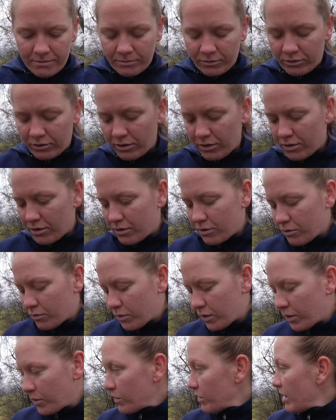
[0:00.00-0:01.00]
So
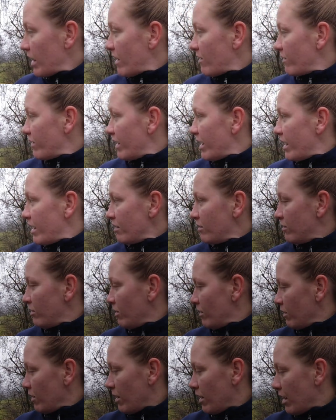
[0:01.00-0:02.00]
we will navigate
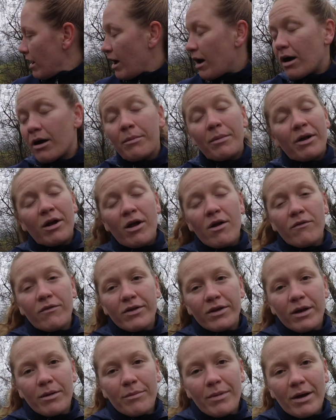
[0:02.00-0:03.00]
and
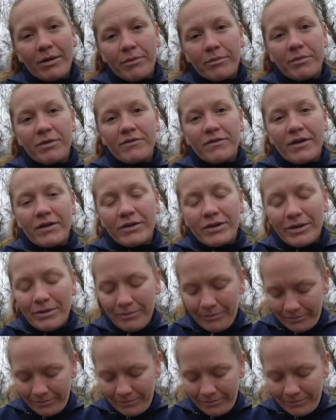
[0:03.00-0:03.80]
hopefully come back when we found it.